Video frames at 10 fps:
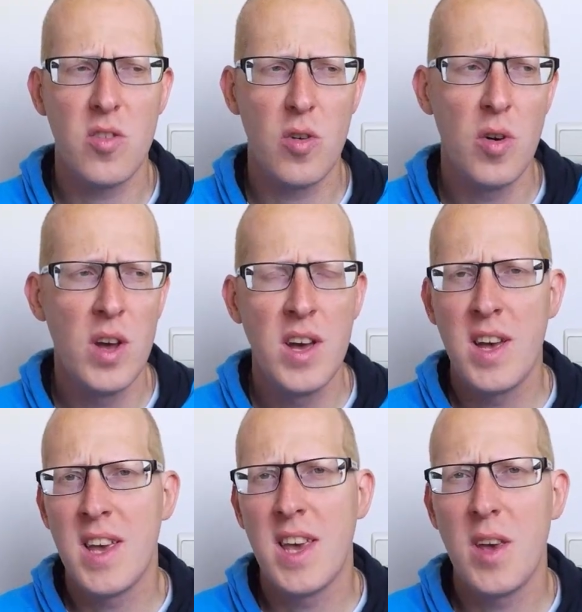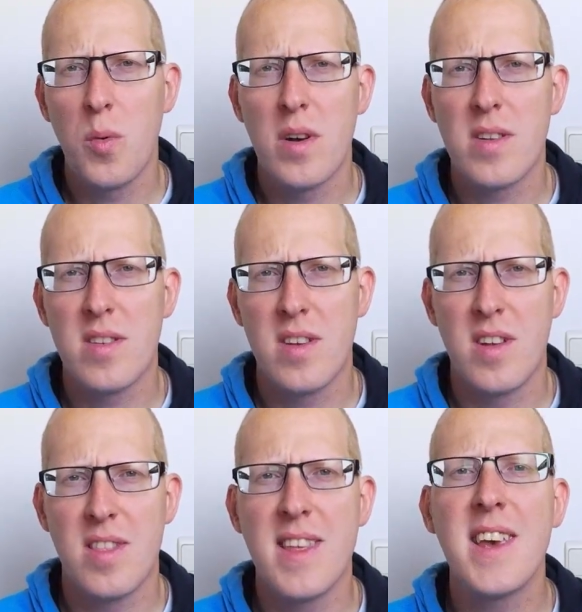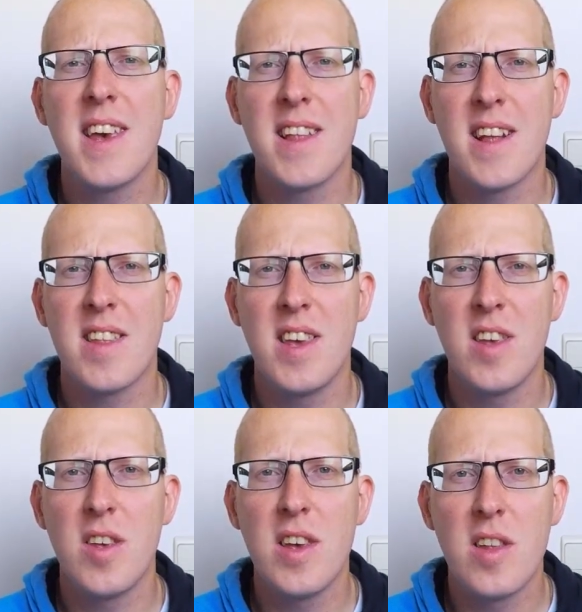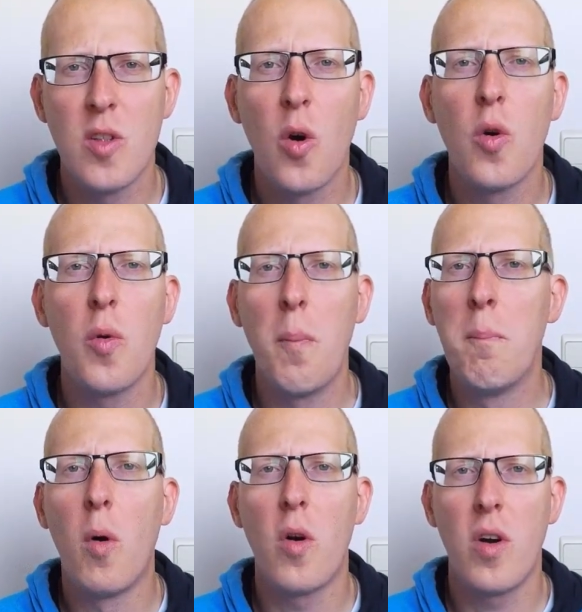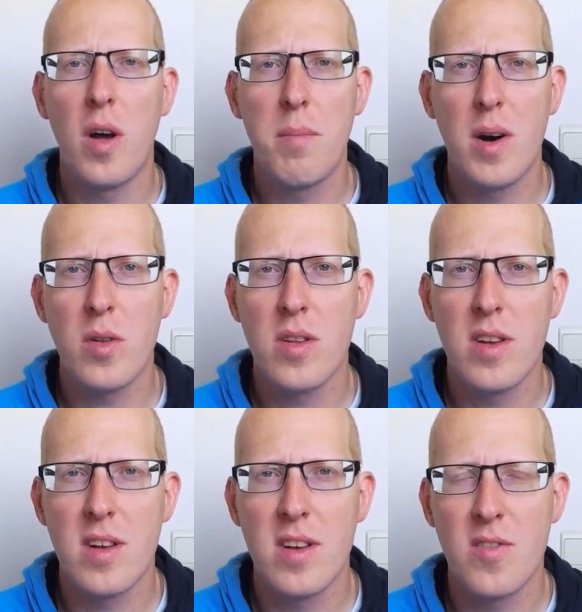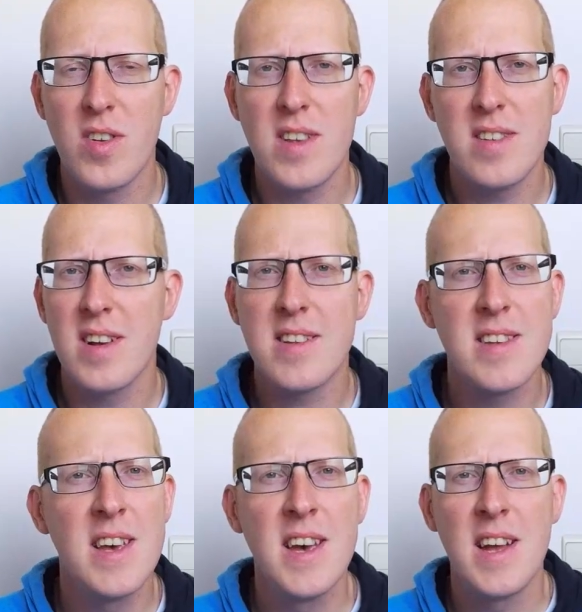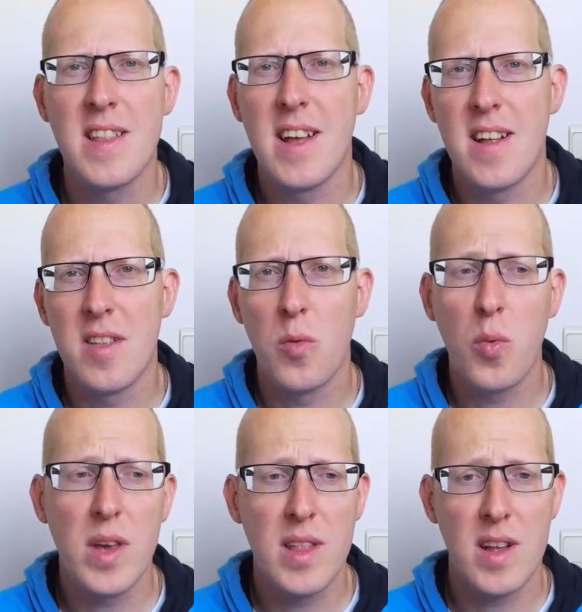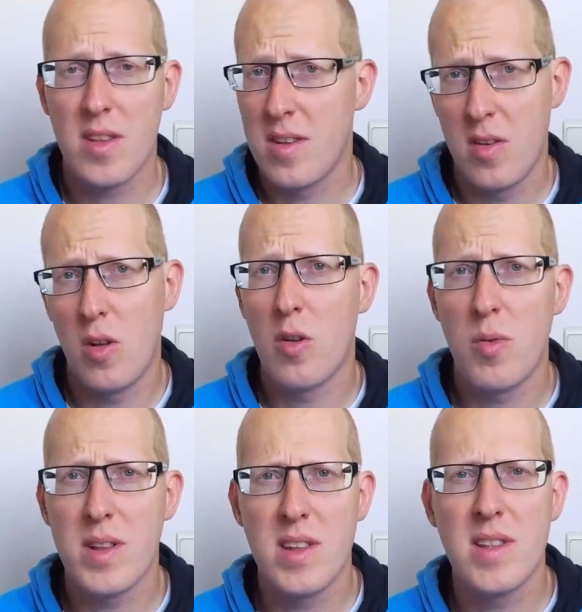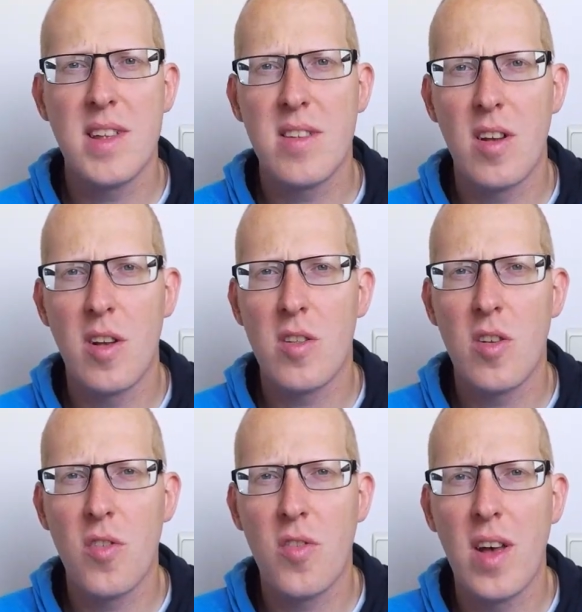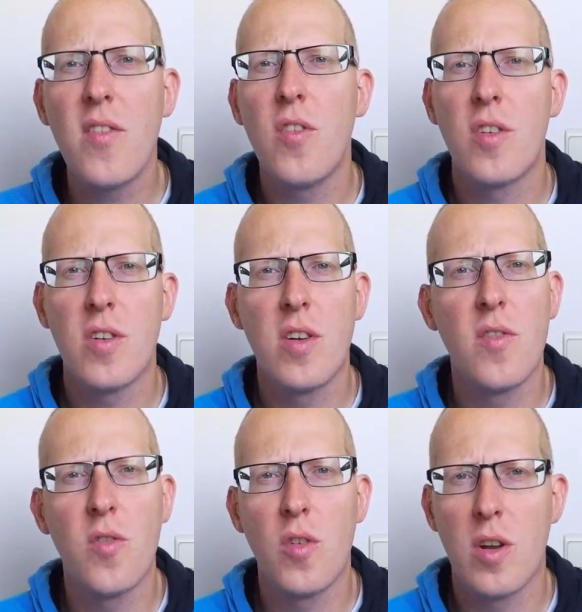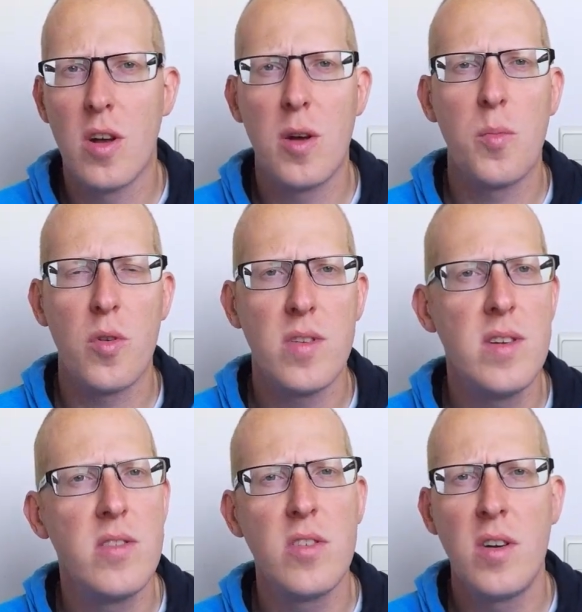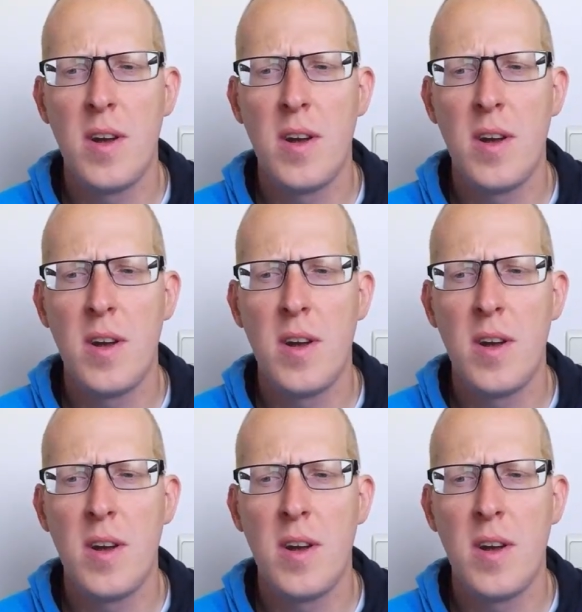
So he was thinking that he know more about visas than we that already did a lot of effort for the procedure.